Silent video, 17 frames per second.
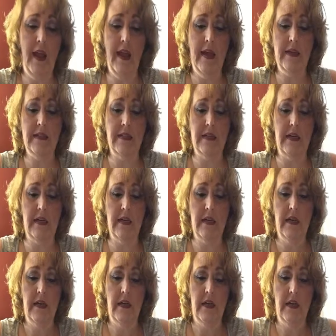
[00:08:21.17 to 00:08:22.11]
and
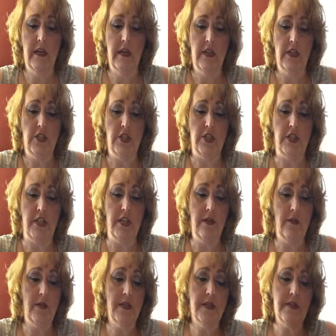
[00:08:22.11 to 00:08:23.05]

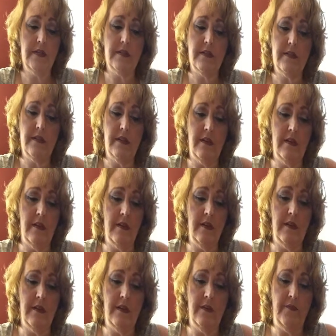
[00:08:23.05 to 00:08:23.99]
she was
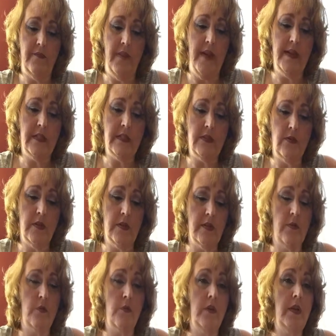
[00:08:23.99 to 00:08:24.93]
faced with
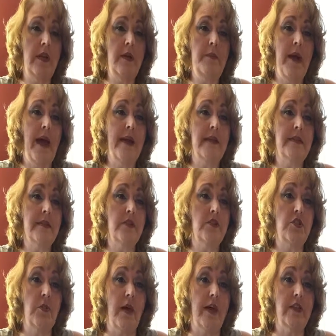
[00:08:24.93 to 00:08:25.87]
a really bad
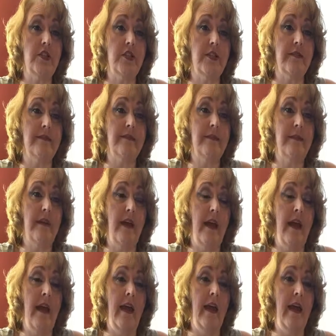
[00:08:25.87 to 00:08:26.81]
situation,
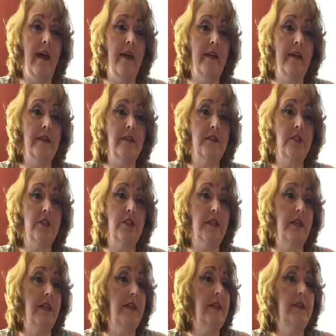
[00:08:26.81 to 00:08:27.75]
and
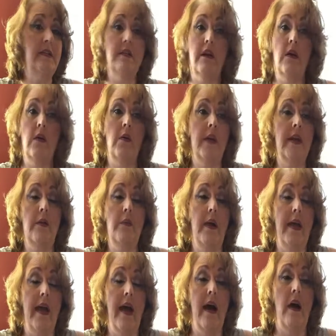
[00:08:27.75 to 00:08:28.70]
she didn't know any
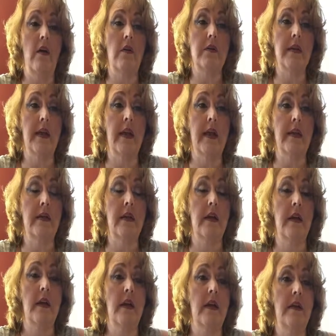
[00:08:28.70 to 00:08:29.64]
way out, and
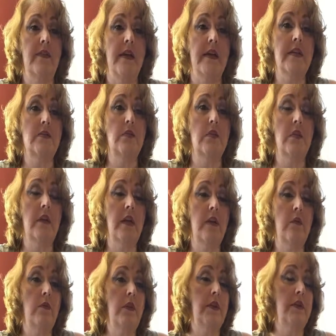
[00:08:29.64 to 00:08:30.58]
things were
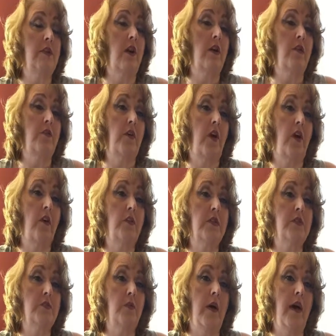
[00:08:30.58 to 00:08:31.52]
looking really dark for her
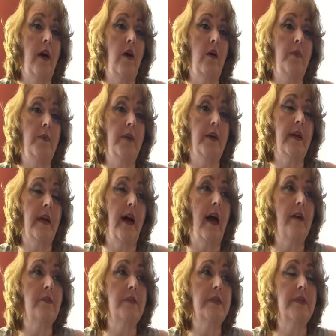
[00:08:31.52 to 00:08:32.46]
as well. But
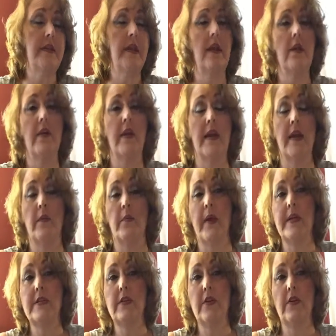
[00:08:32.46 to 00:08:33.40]
Kai was there, and he
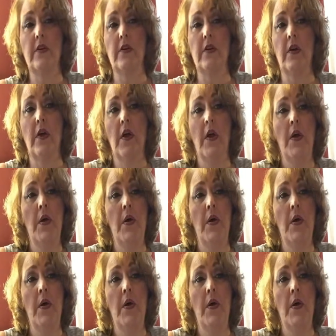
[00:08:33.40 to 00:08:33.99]
rescued her.